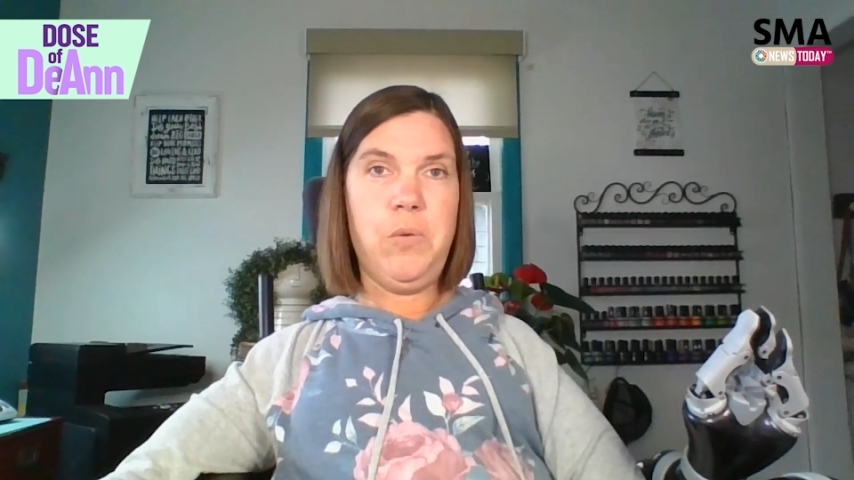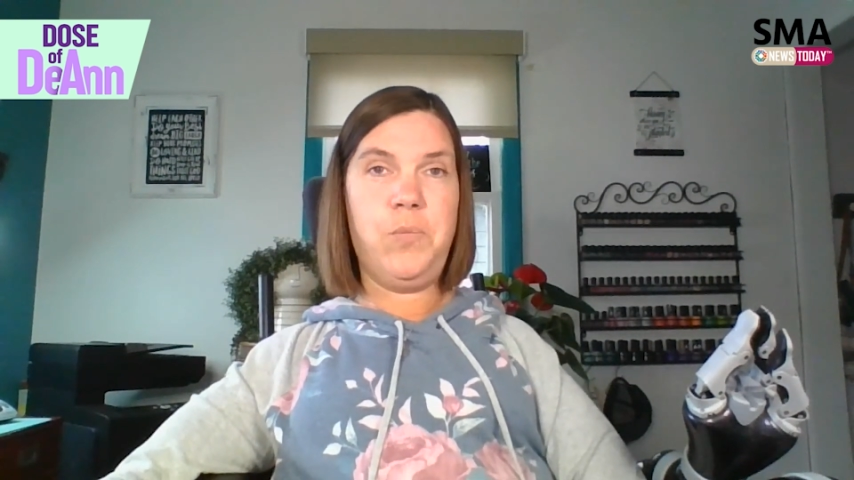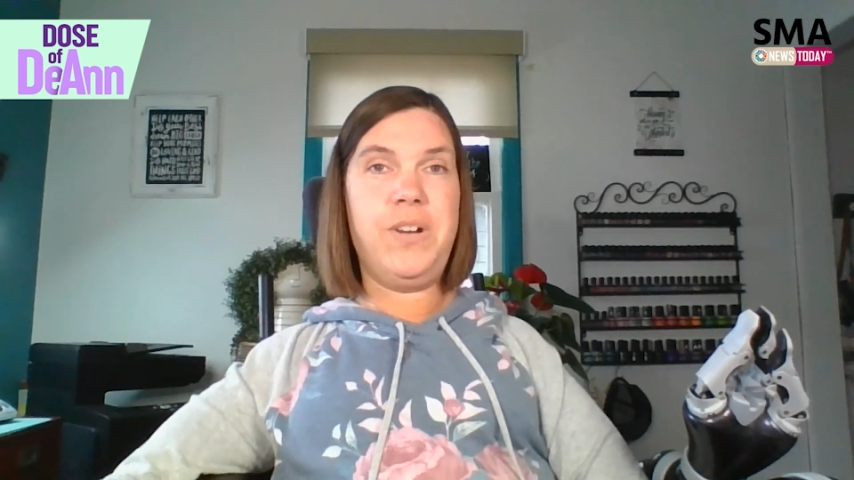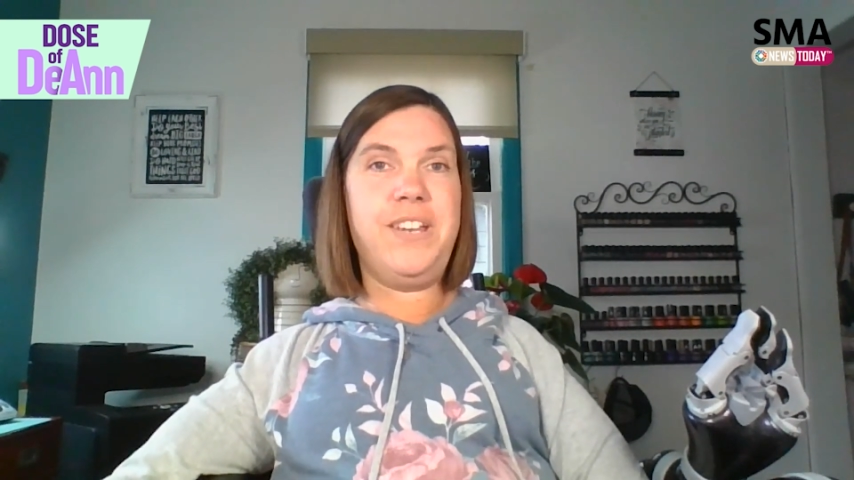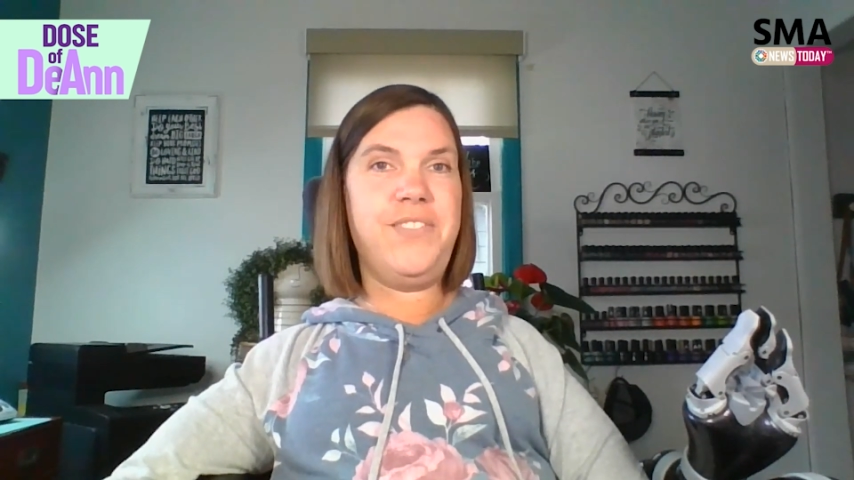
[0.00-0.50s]

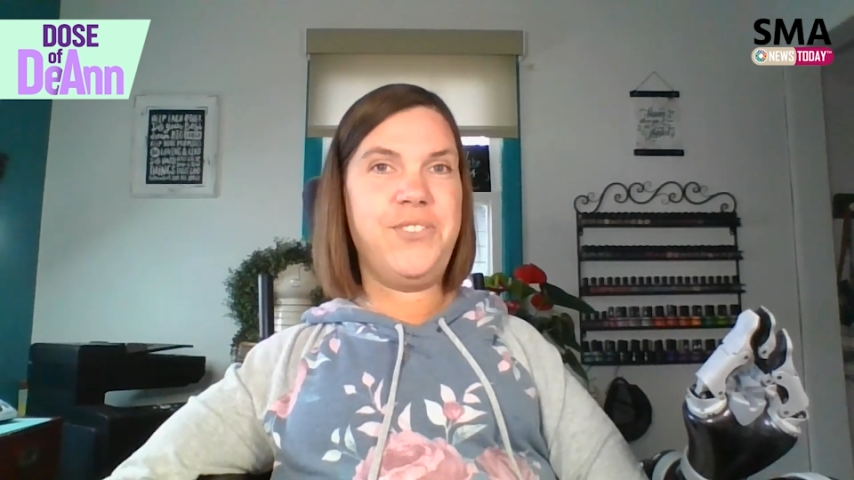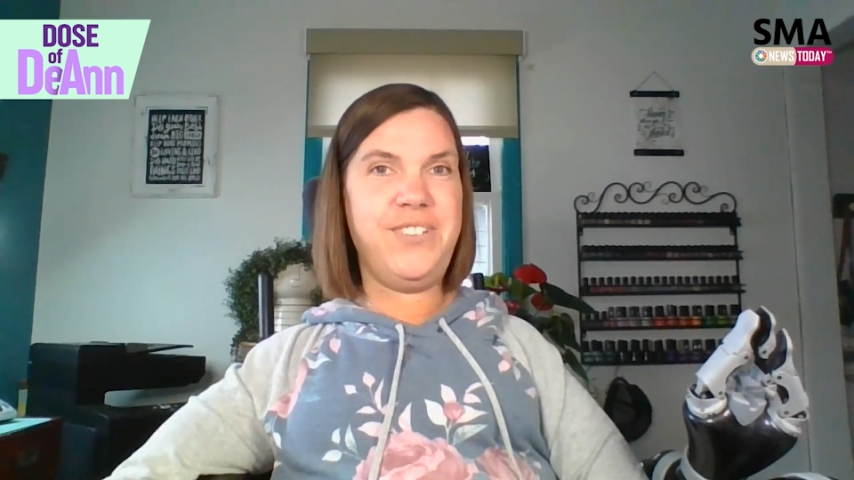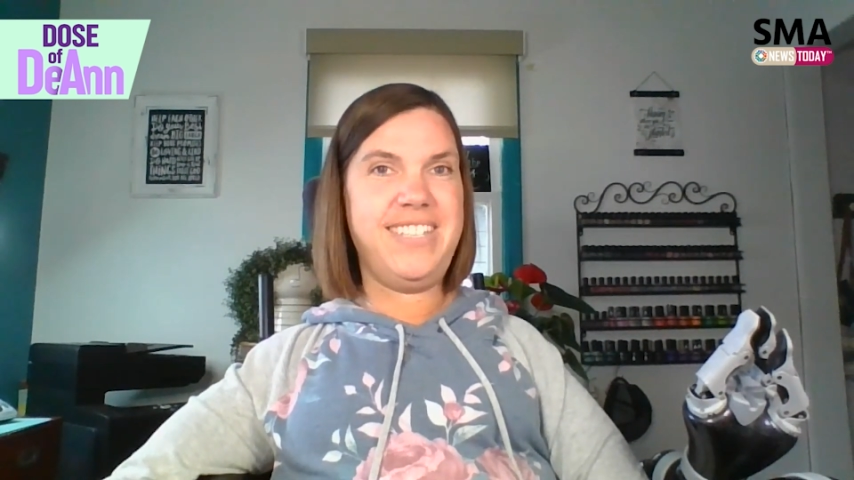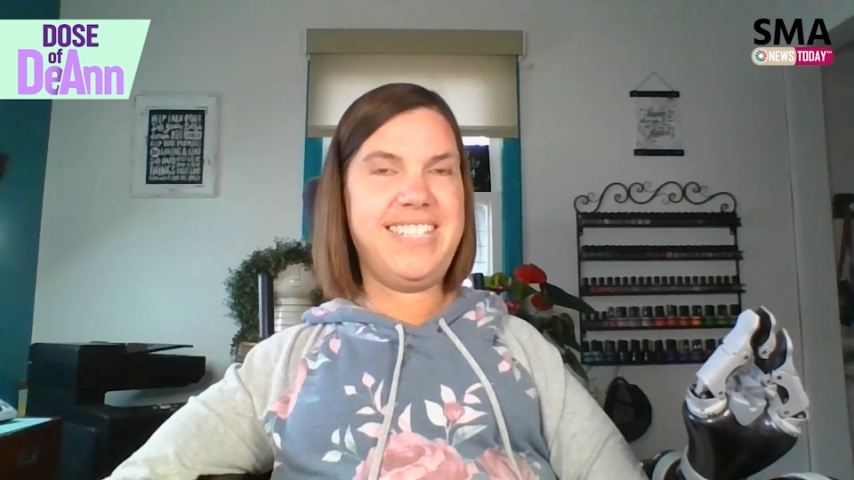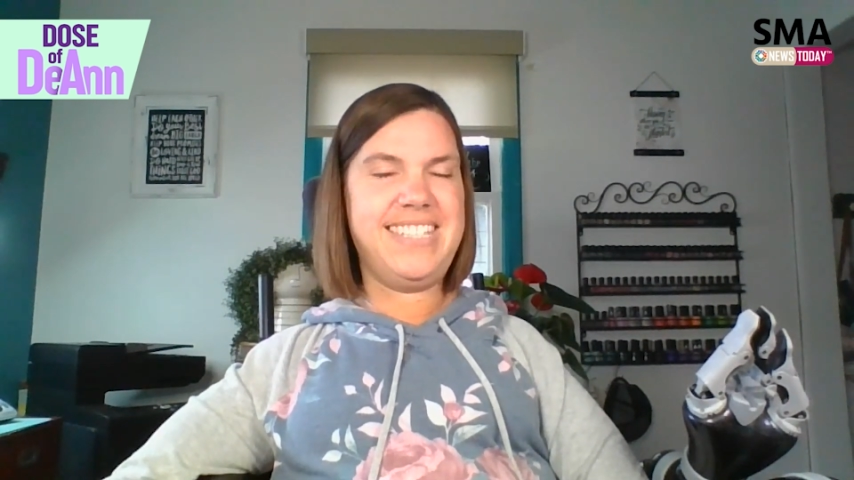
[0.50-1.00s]
One of the
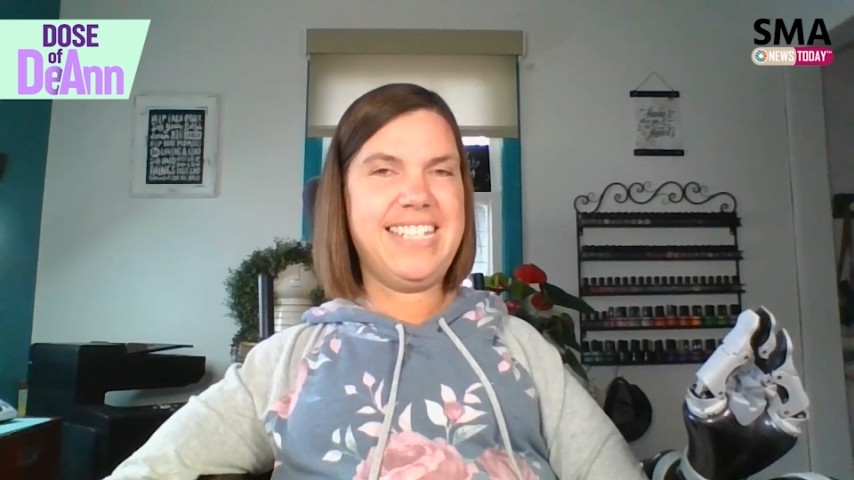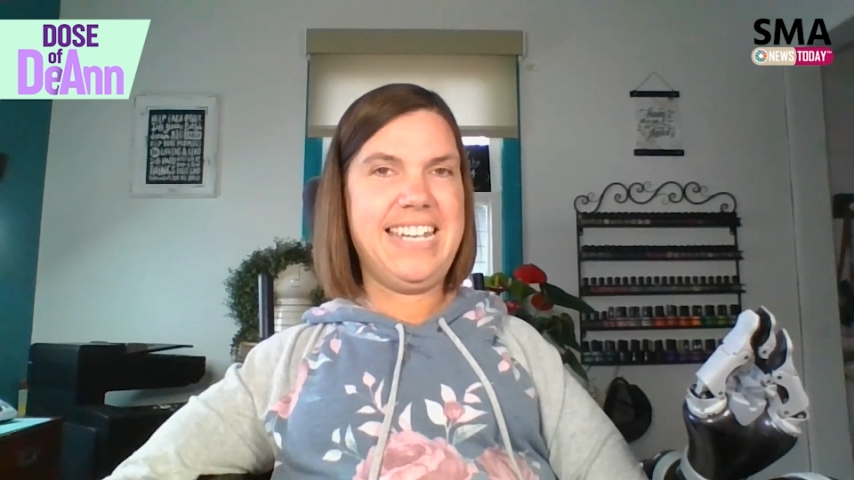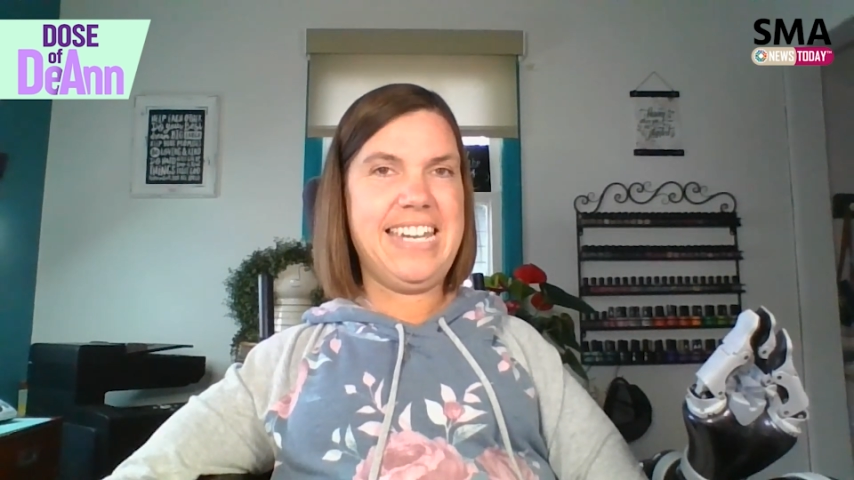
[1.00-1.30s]
reasons I